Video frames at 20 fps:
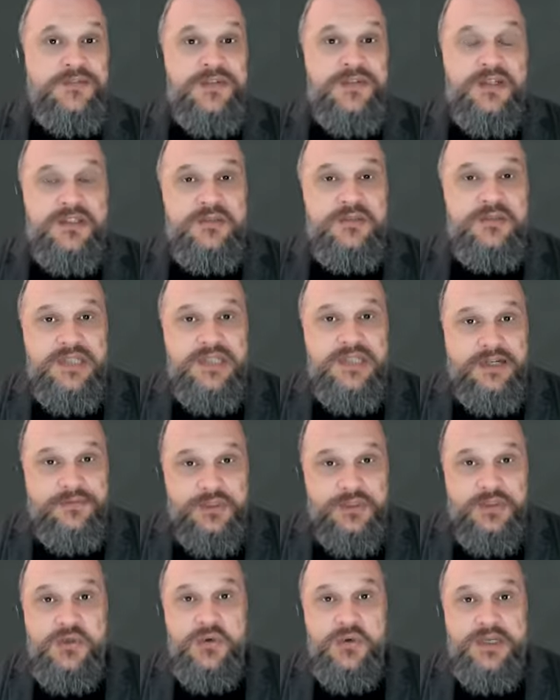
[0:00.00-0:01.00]
Customers have a
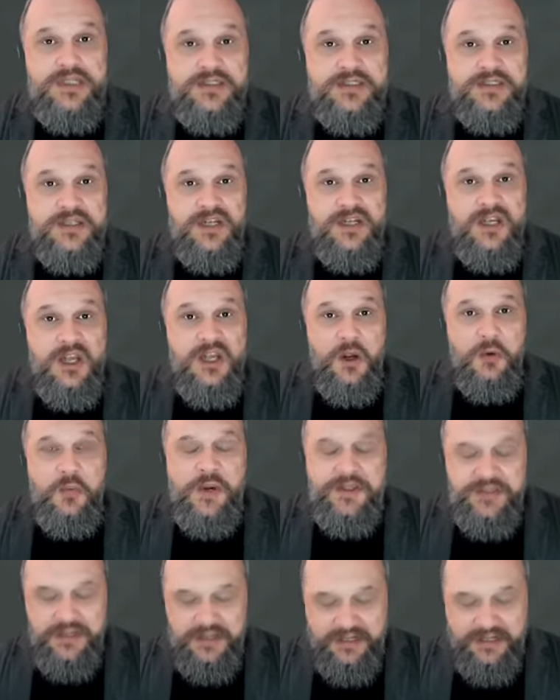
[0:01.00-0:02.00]
choice
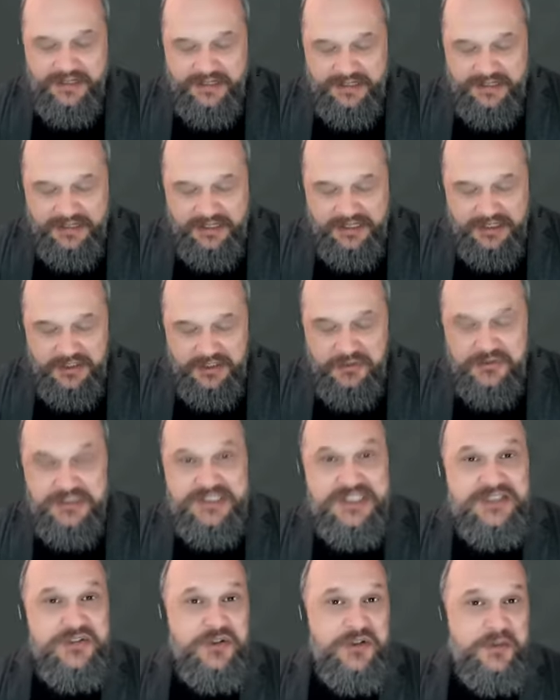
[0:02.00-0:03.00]
whether you
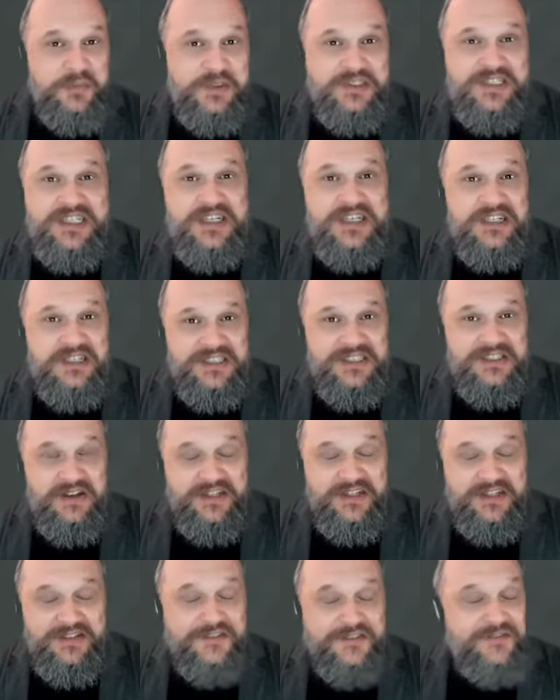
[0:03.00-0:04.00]
sit on a particular
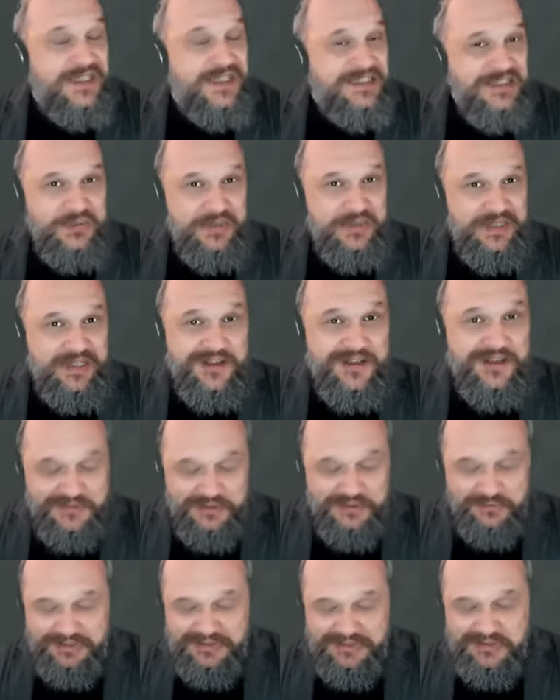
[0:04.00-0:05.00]
side of the fence when it comes
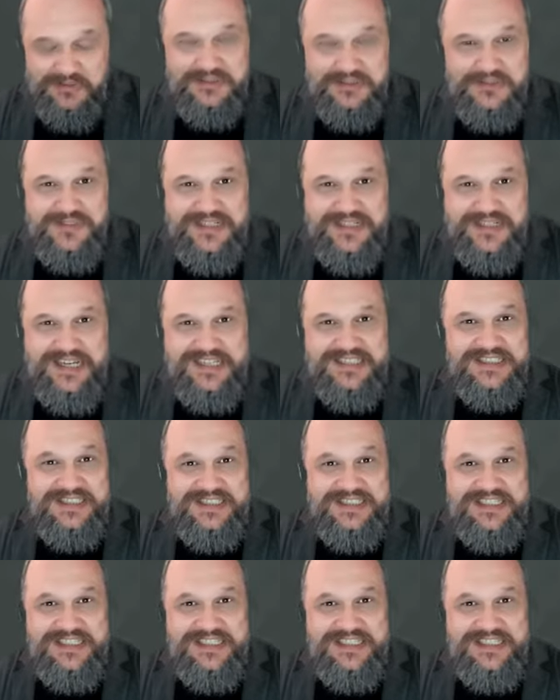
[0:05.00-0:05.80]
to risk quantification.